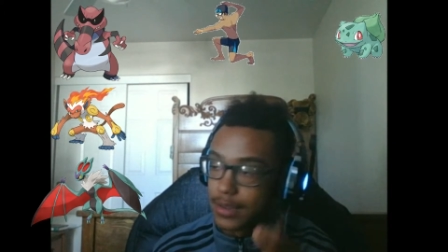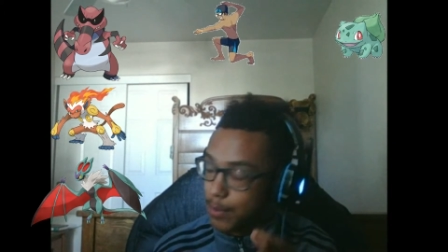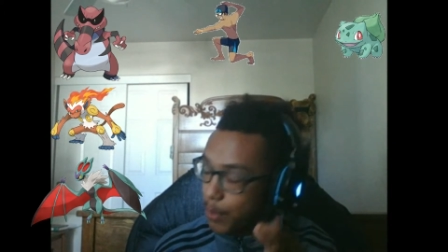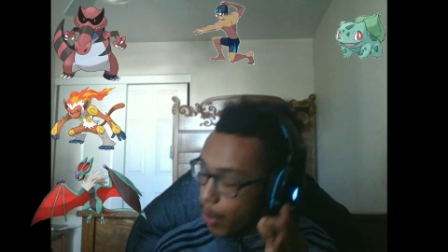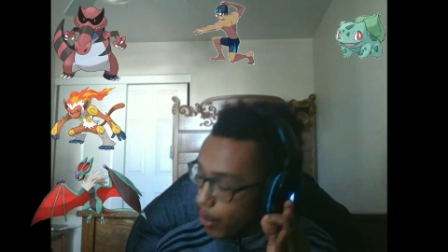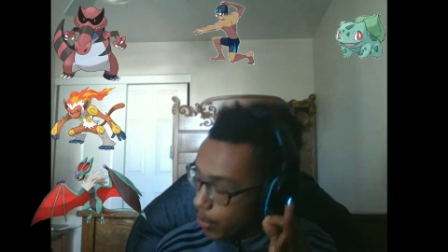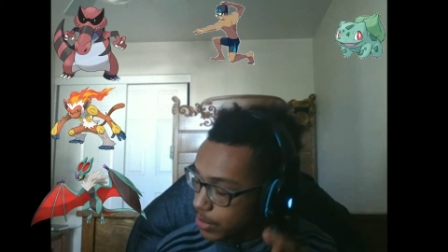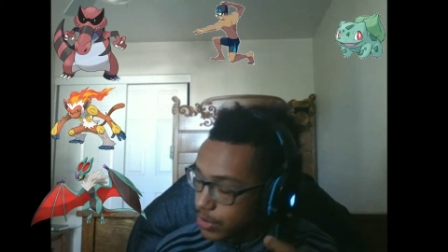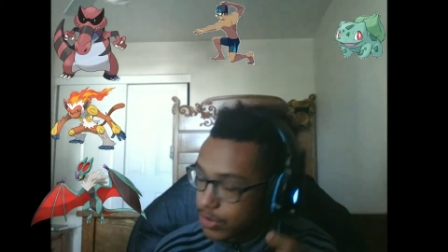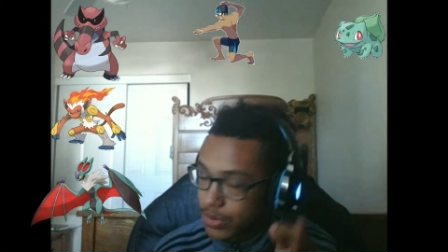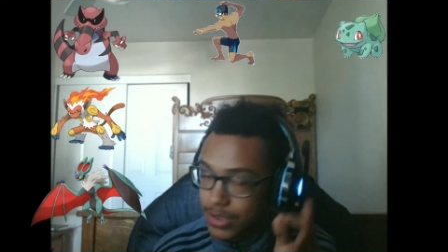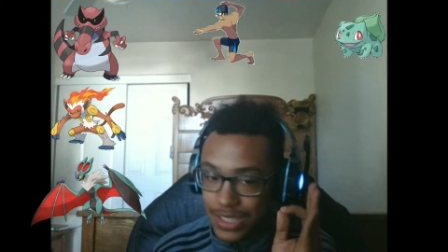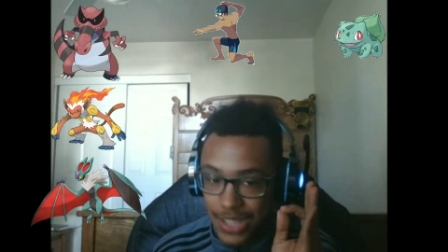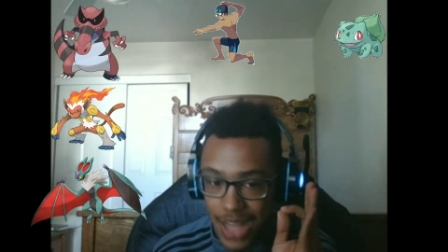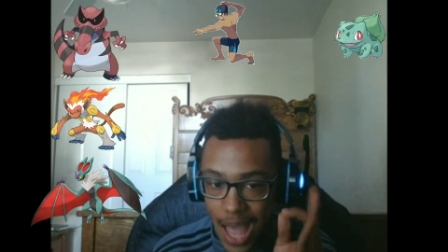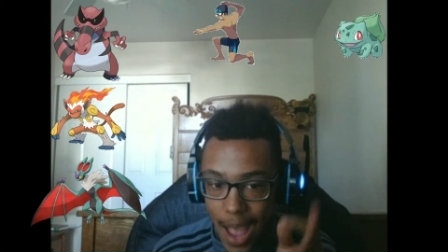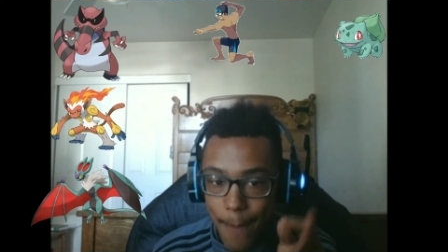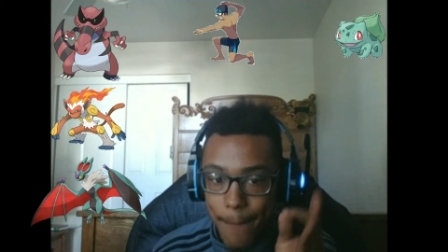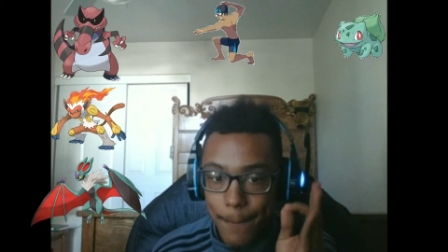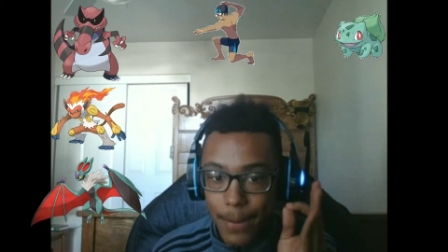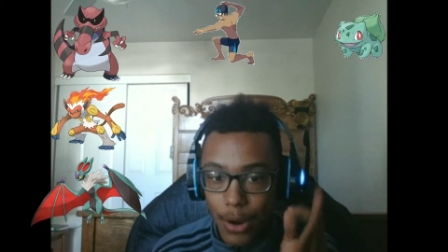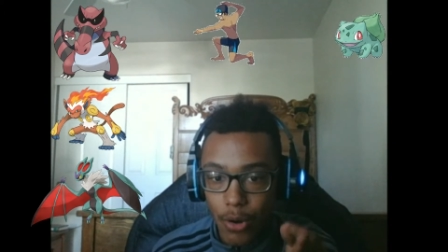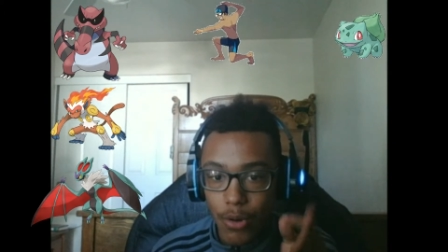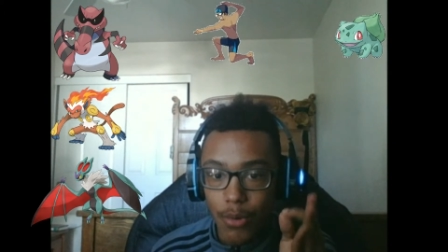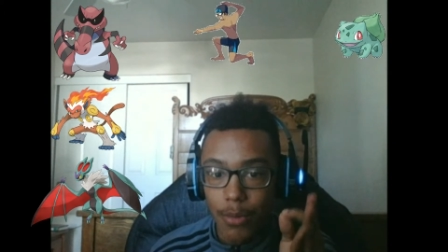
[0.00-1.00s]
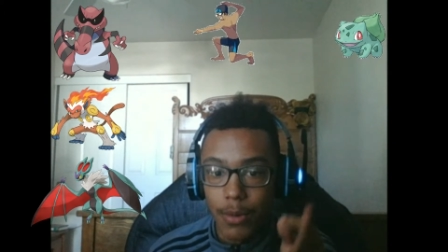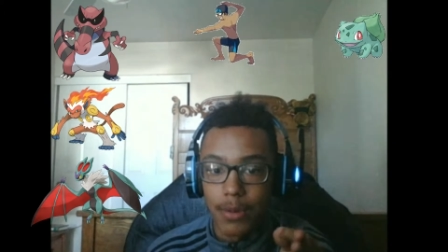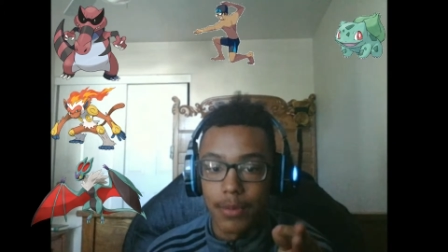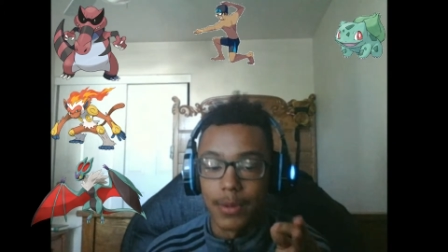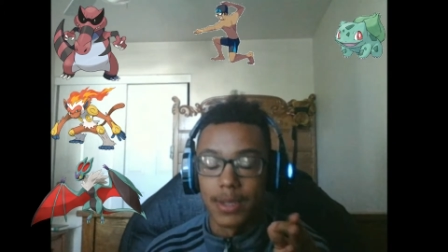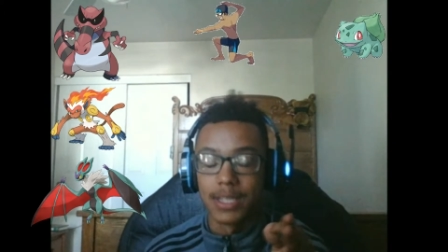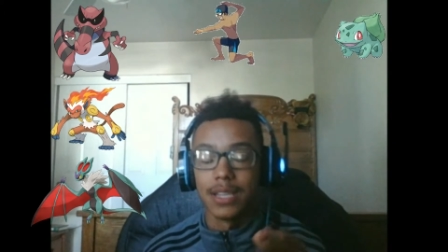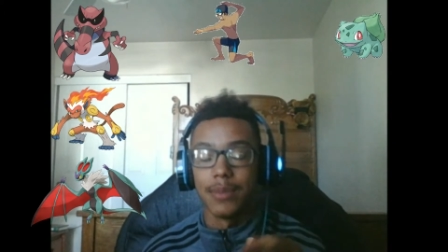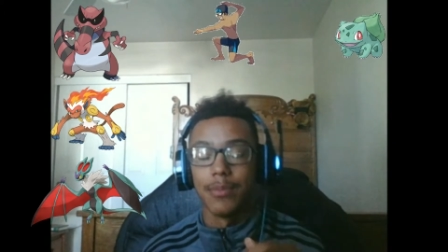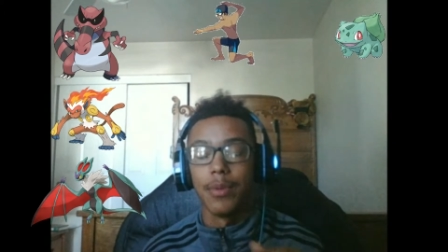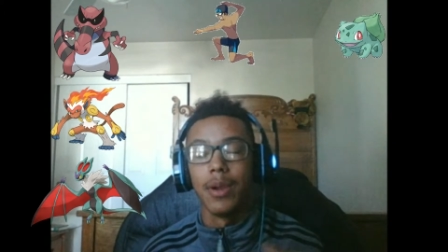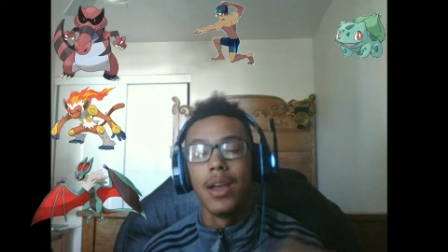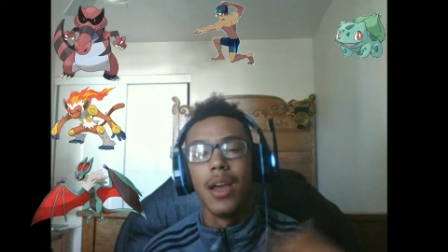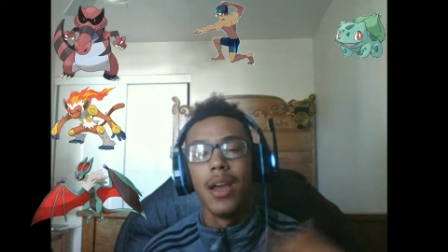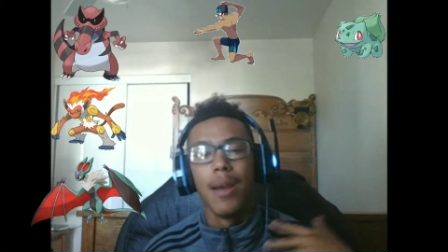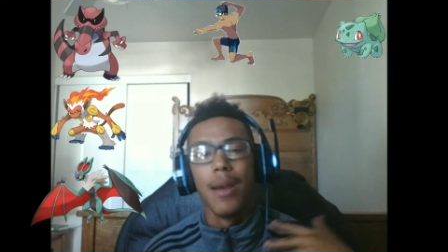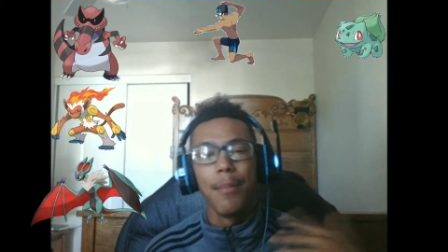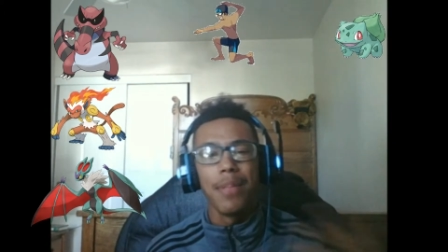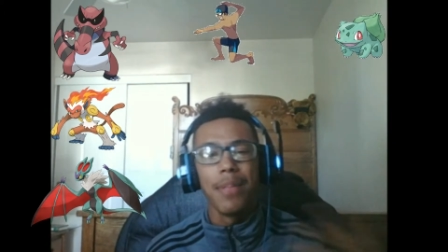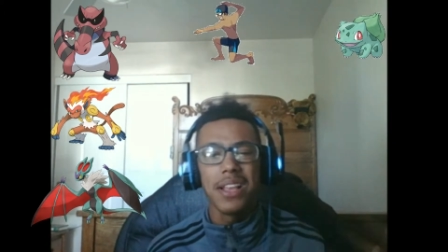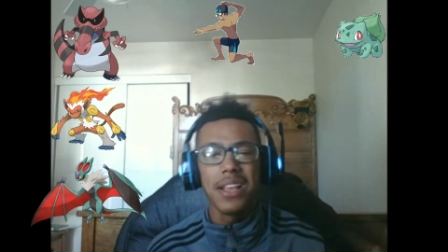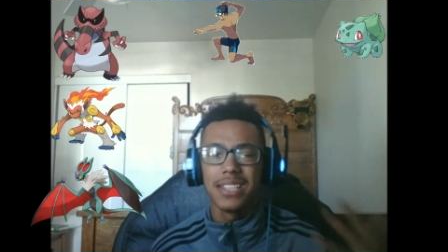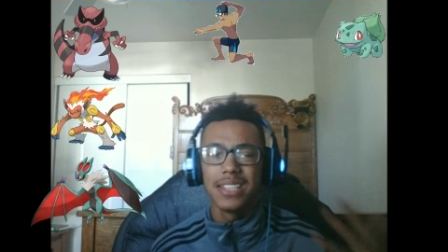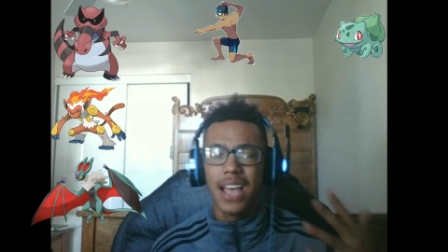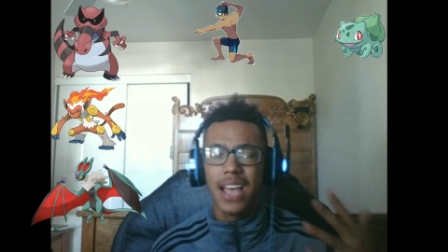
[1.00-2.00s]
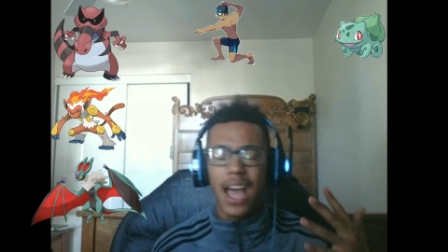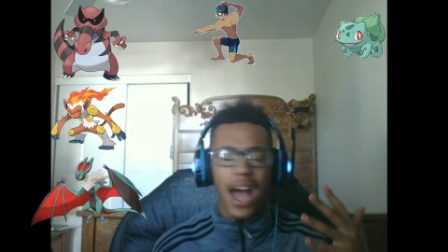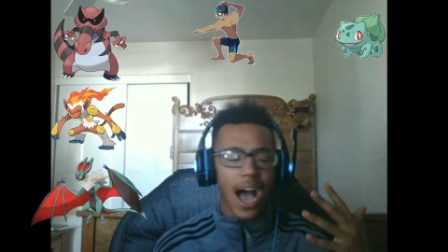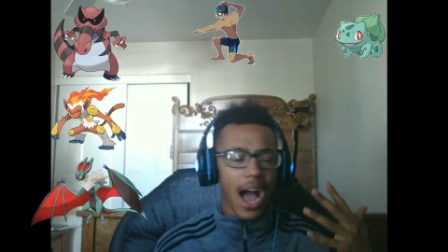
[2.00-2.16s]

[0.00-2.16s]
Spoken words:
Bulbasaur's that Pokemon on my team. Plus,